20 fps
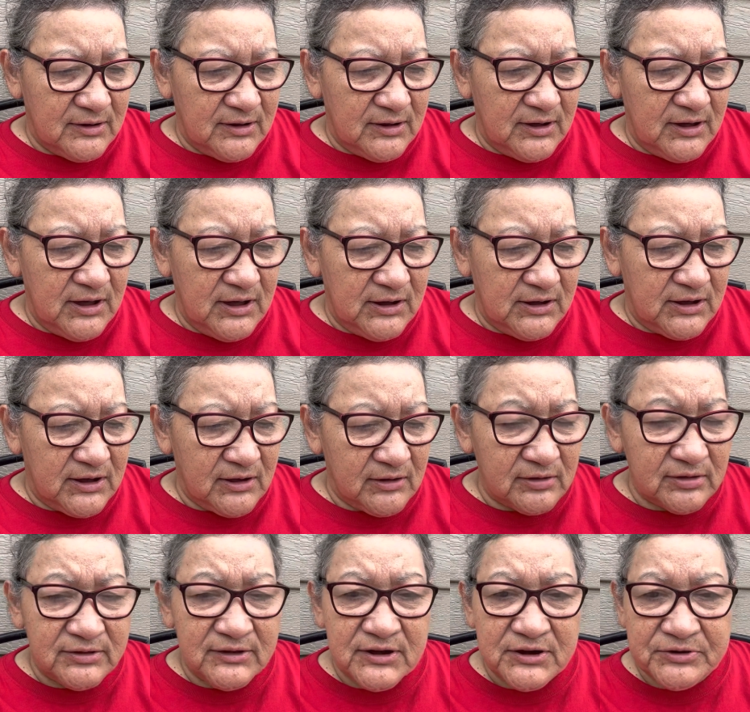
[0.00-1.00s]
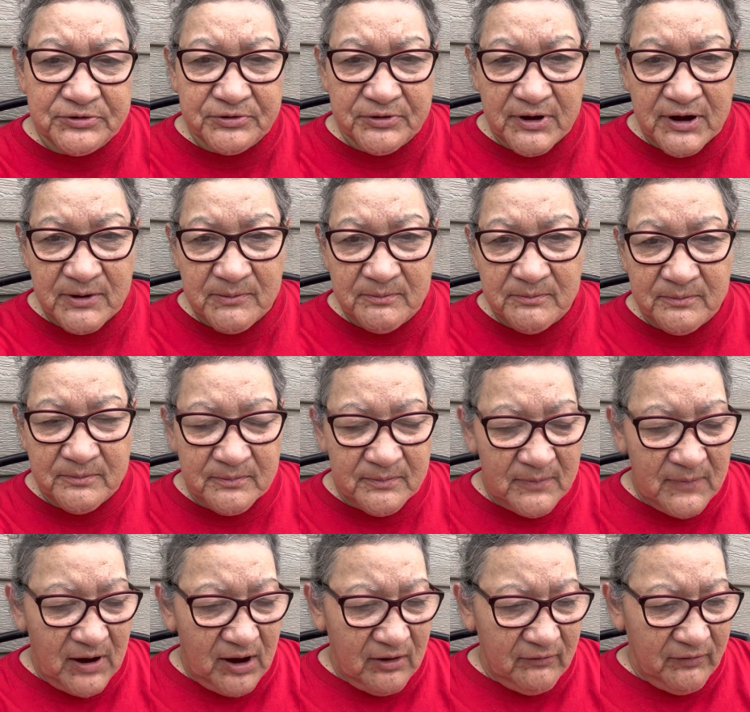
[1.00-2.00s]
he killed the dream
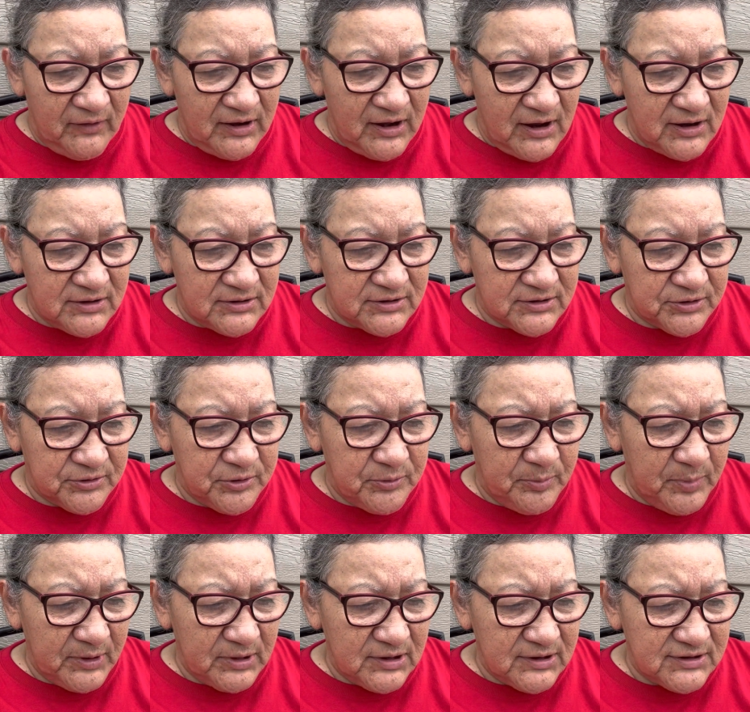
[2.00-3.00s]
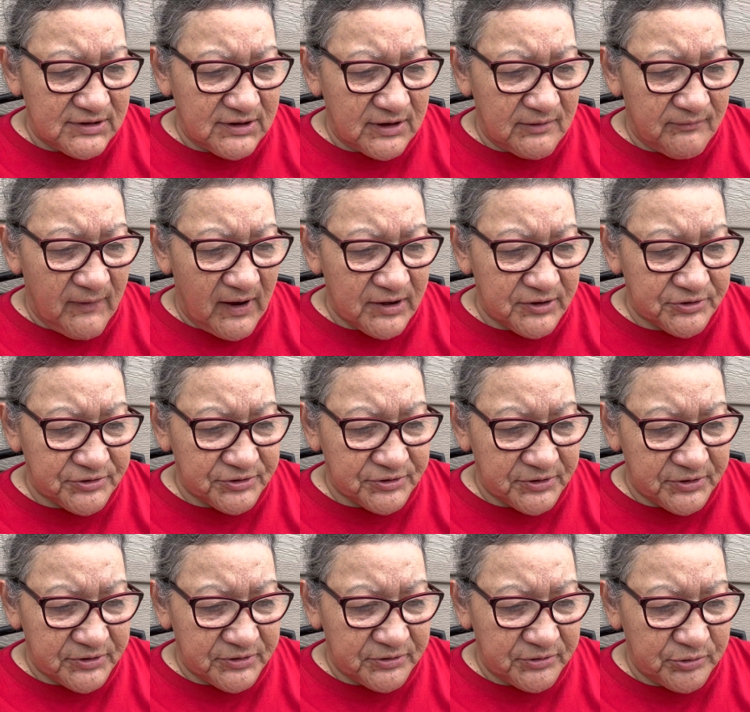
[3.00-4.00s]
of an unscrupulous
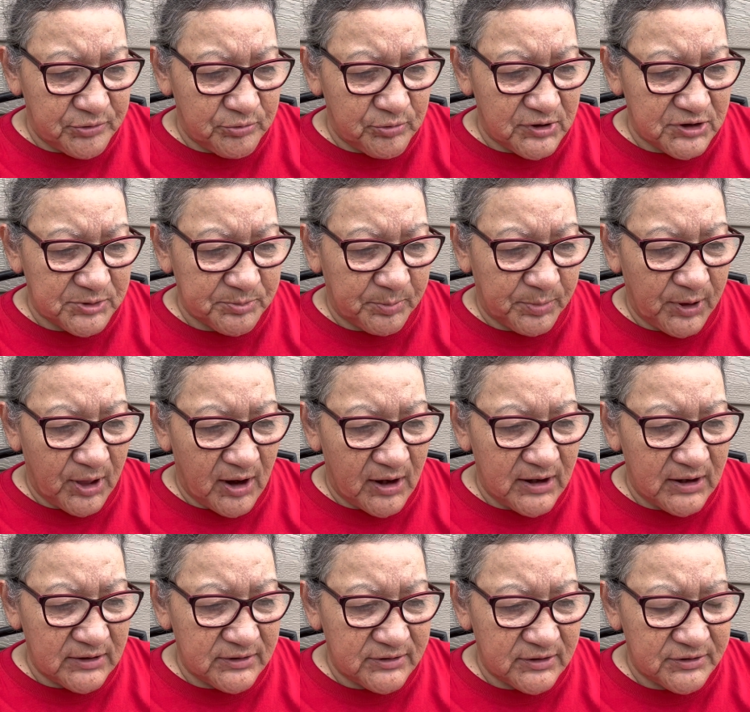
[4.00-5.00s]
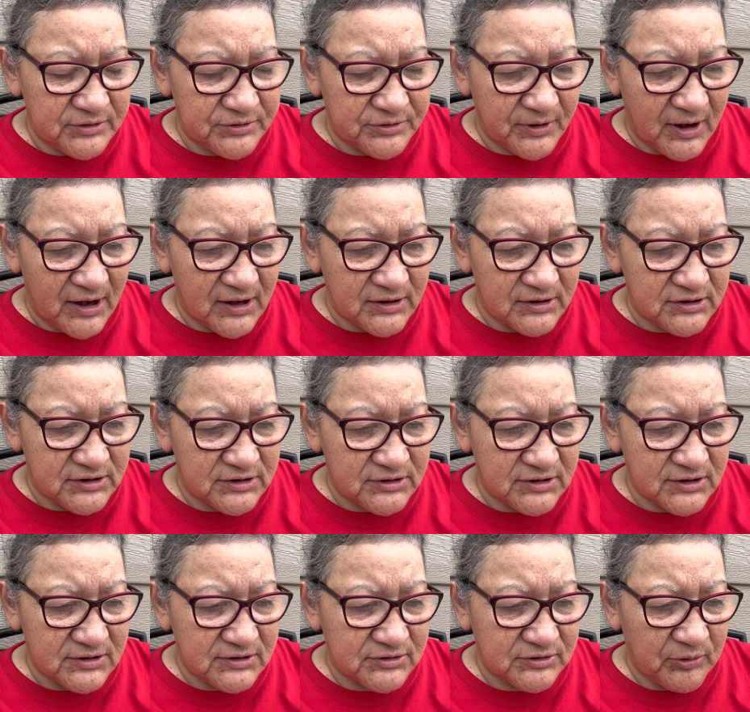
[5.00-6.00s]
adventurer who was plotting to drench the
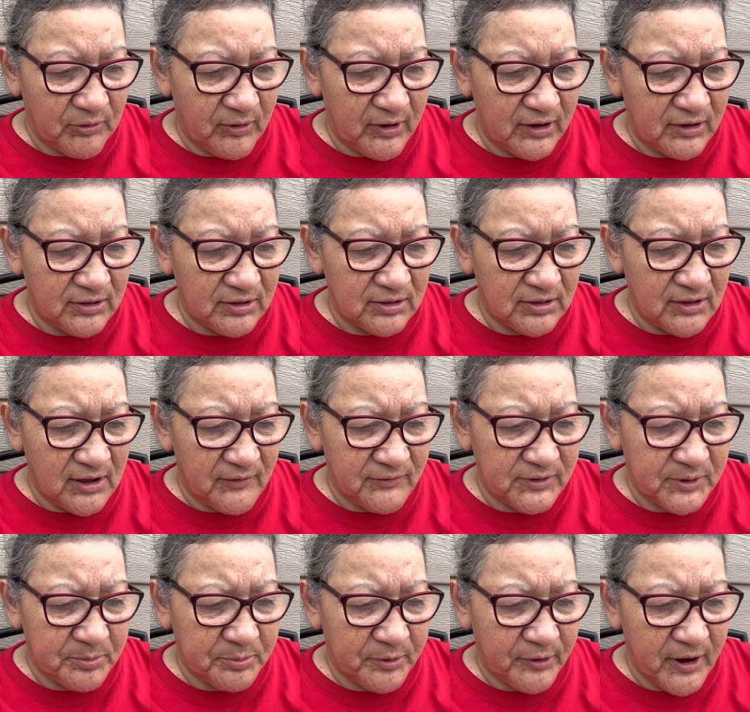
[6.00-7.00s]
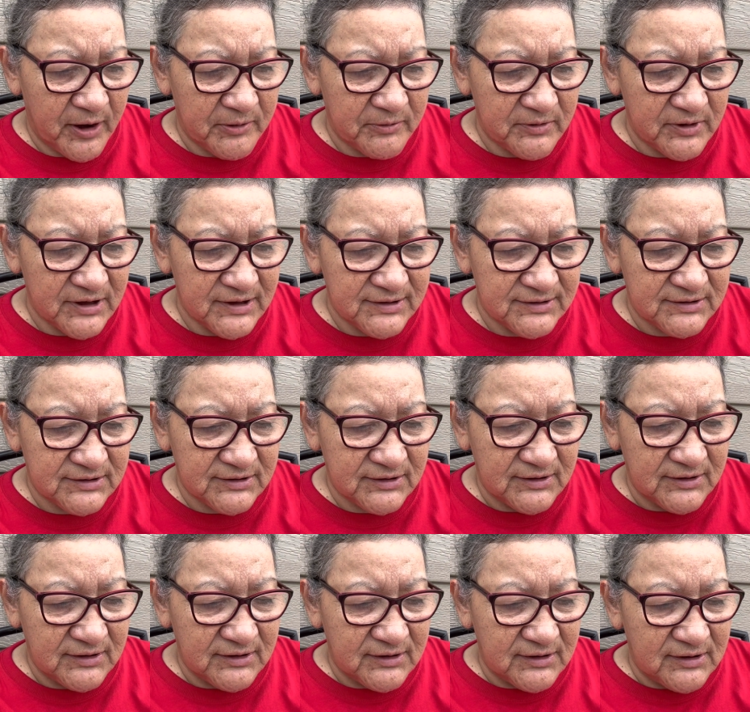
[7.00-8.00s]
soil of the prairies
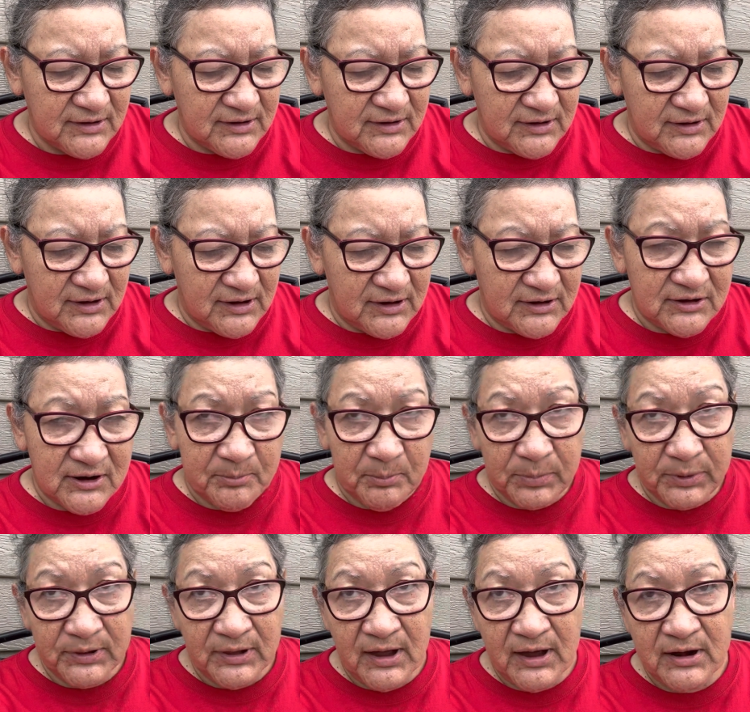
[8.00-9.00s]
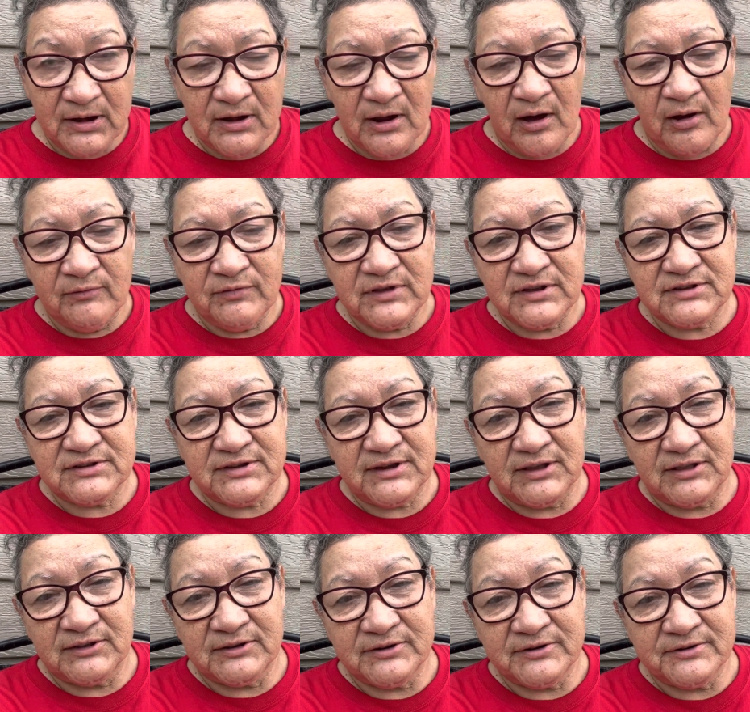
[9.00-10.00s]
in the blood of the
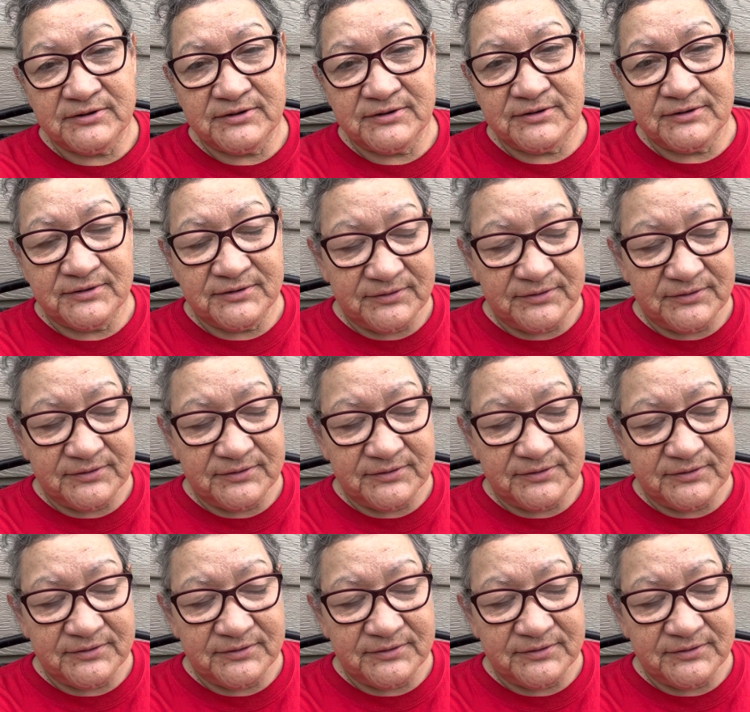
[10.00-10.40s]
settlers.